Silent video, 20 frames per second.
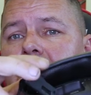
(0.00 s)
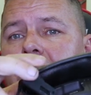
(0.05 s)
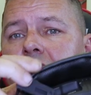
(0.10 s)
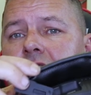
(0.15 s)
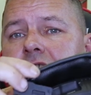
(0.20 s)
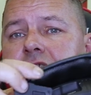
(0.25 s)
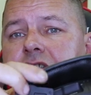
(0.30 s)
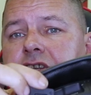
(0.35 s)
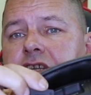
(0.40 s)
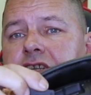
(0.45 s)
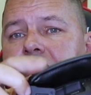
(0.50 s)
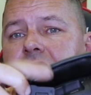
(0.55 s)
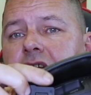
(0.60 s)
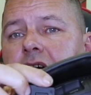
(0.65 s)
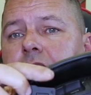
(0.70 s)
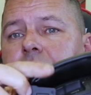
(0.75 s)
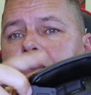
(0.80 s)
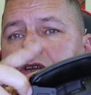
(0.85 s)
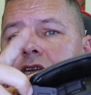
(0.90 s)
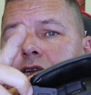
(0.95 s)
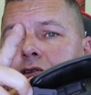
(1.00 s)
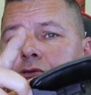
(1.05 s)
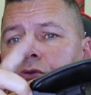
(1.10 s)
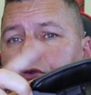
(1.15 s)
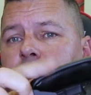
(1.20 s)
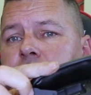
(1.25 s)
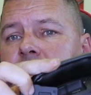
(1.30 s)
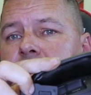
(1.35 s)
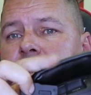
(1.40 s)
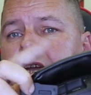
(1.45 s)
And under this cover,
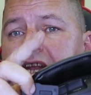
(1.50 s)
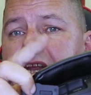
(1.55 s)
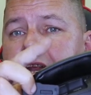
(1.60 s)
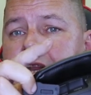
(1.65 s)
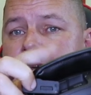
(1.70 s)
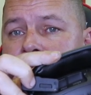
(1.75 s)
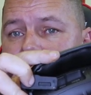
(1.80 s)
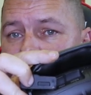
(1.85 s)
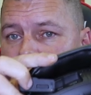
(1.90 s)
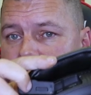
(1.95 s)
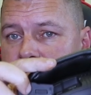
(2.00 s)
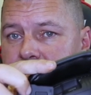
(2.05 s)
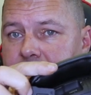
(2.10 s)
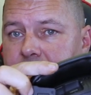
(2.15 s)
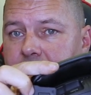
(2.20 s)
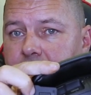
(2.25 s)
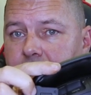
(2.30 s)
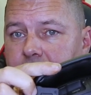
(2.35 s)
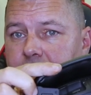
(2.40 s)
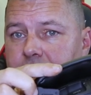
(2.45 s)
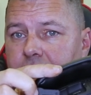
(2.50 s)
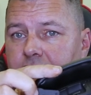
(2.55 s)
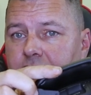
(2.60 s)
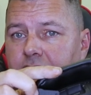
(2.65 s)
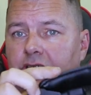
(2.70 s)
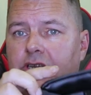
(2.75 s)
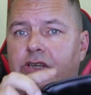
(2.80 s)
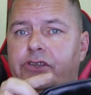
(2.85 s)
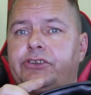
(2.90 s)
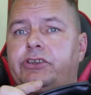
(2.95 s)
you'll see it in an SD slot.
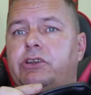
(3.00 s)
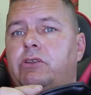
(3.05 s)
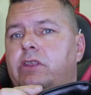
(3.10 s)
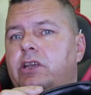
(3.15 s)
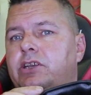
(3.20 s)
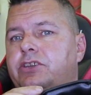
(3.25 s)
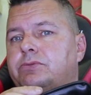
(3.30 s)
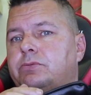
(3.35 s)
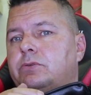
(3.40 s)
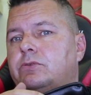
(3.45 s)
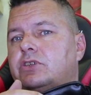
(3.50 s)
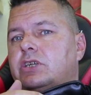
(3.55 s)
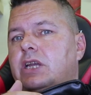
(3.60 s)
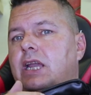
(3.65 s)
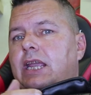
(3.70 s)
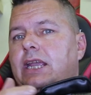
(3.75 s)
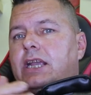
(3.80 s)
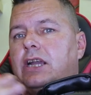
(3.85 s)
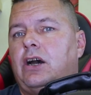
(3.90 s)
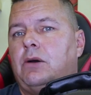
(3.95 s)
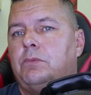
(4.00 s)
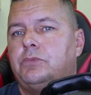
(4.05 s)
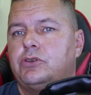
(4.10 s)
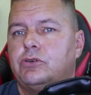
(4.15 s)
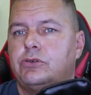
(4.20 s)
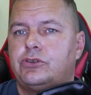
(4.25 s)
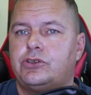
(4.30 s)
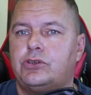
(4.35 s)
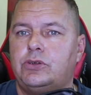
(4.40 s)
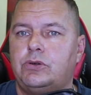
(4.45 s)
So this will take up
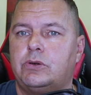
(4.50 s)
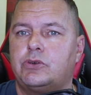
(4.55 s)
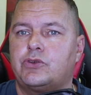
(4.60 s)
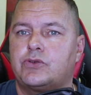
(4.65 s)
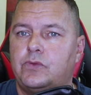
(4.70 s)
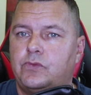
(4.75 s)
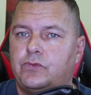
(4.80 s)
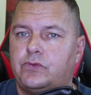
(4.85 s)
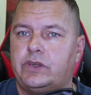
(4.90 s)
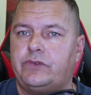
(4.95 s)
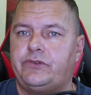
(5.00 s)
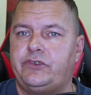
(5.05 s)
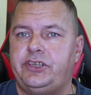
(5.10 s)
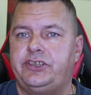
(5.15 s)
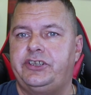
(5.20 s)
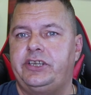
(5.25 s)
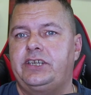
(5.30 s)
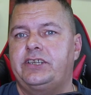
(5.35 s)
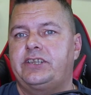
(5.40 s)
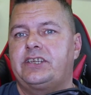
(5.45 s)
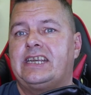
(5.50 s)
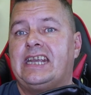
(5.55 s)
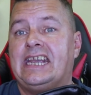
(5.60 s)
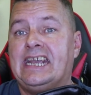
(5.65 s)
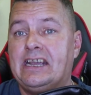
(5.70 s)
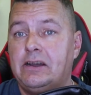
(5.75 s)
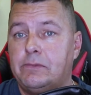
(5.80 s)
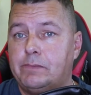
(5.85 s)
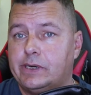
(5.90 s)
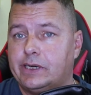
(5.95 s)
to a 256
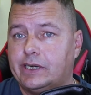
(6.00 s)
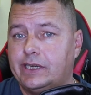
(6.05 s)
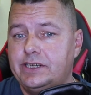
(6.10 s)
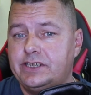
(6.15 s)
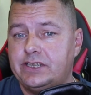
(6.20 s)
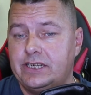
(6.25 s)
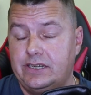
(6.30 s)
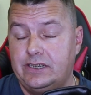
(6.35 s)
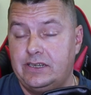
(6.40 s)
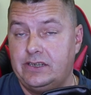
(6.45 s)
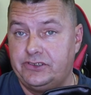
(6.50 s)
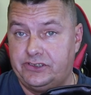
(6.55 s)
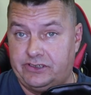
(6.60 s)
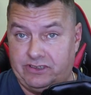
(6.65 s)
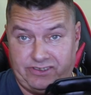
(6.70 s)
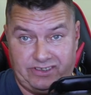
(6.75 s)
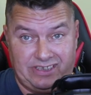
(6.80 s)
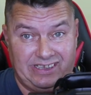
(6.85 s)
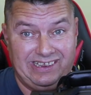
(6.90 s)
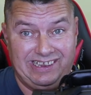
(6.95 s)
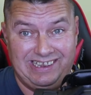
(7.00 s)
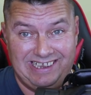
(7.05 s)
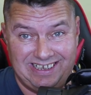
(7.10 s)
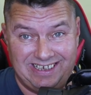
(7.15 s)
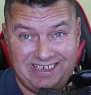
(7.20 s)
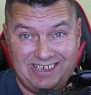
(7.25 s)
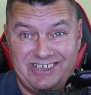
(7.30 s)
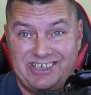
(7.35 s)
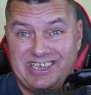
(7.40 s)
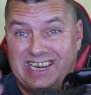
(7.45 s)
gigabyte. So that's a
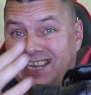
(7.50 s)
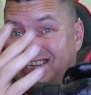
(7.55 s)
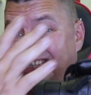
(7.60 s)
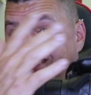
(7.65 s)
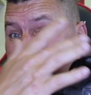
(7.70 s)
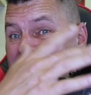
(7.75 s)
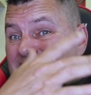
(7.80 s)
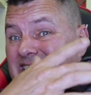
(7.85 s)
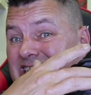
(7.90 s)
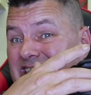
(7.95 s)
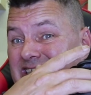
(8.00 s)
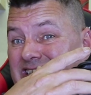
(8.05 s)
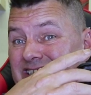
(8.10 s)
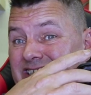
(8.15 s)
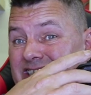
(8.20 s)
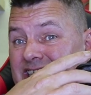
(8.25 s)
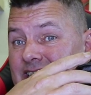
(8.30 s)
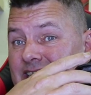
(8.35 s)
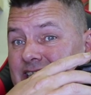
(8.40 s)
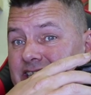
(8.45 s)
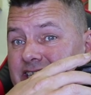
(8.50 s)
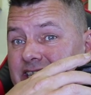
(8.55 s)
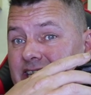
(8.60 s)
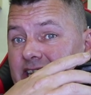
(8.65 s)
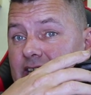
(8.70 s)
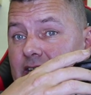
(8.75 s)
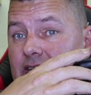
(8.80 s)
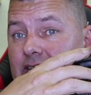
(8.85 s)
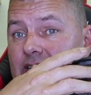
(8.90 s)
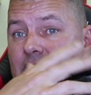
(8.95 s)
large SD card into
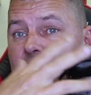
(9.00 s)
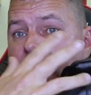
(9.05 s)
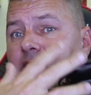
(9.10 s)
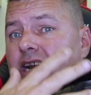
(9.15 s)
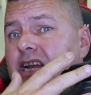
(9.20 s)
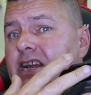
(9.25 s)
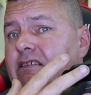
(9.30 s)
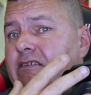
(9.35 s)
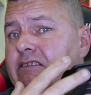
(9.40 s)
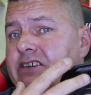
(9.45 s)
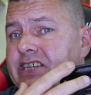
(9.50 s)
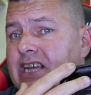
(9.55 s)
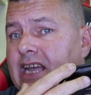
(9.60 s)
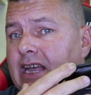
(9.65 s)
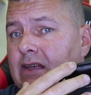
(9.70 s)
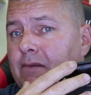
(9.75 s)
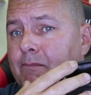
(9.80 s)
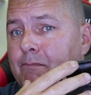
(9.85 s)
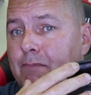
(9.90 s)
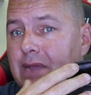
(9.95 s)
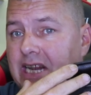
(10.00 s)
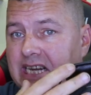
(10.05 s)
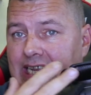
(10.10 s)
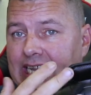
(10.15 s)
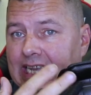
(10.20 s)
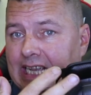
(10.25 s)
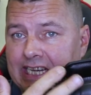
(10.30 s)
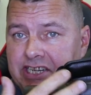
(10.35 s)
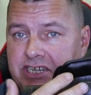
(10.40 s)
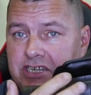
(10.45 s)
there. There is a
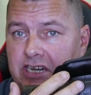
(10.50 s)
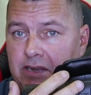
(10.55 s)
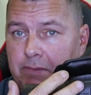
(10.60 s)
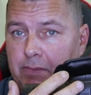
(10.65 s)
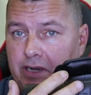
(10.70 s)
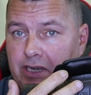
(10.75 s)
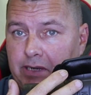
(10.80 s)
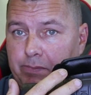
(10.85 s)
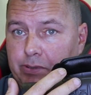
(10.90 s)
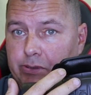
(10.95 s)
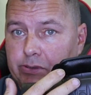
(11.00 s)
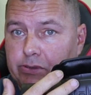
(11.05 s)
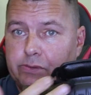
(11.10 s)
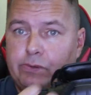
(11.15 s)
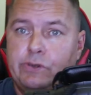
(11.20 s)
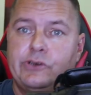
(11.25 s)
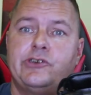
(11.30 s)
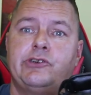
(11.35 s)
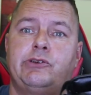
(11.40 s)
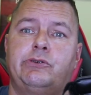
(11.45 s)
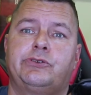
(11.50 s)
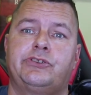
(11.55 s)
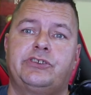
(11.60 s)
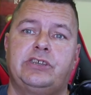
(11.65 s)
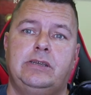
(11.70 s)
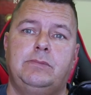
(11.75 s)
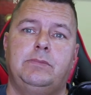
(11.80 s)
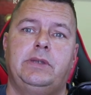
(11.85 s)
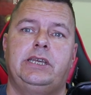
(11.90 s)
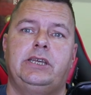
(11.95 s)
mini HDMI port, which you'll
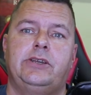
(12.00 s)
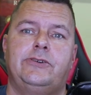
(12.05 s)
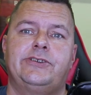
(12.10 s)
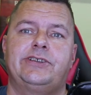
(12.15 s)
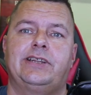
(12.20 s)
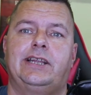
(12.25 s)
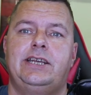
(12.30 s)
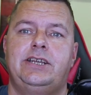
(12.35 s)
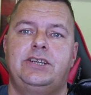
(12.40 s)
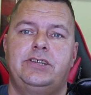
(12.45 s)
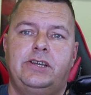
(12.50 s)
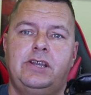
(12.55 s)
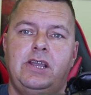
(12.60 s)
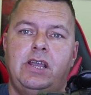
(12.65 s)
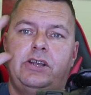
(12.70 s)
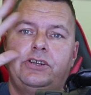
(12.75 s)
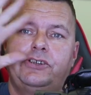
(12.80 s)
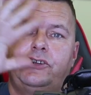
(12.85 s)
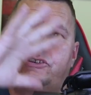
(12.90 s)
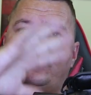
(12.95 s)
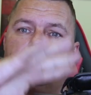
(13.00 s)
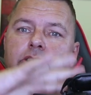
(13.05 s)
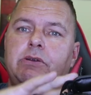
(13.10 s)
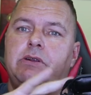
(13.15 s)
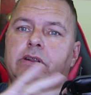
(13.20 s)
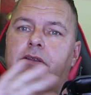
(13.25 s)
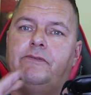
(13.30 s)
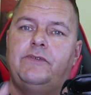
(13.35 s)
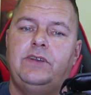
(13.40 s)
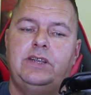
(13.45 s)
see me use later to show
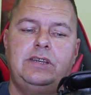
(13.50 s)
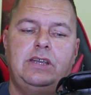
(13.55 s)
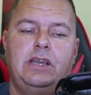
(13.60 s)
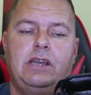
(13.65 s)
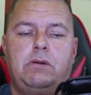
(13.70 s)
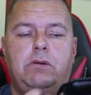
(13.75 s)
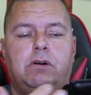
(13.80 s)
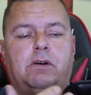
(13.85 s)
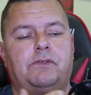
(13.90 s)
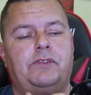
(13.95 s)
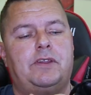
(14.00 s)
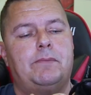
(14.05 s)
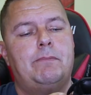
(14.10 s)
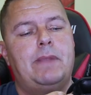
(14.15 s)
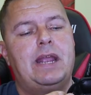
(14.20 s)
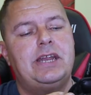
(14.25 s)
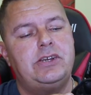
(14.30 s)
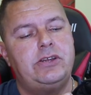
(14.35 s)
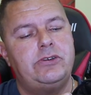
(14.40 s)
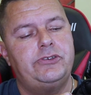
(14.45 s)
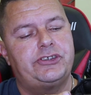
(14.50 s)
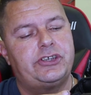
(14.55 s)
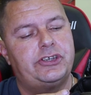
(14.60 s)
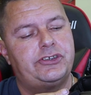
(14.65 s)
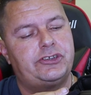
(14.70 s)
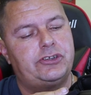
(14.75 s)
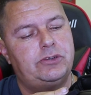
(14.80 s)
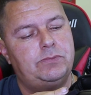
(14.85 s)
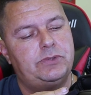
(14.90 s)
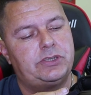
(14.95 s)
you the video of the menu
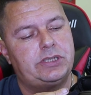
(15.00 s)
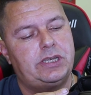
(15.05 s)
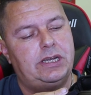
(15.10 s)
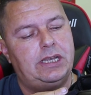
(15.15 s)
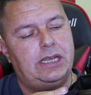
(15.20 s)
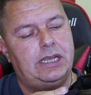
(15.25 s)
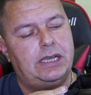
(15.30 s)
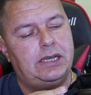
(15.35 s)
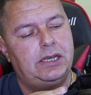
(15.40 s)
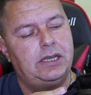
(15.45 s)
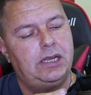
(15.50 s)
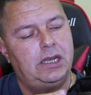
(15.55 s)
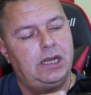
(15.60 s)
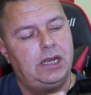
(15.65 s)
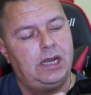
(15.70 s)
systems in here.